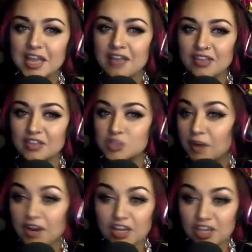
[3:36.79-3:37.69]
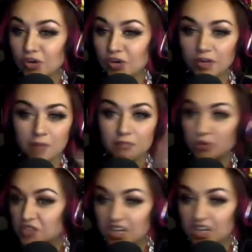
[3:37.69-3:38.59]
that inspire you,
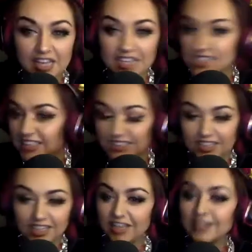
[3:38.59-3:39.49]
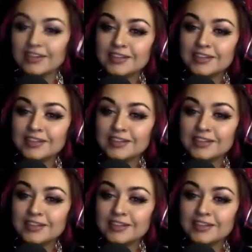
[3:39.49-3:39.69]
musically, aesthetically?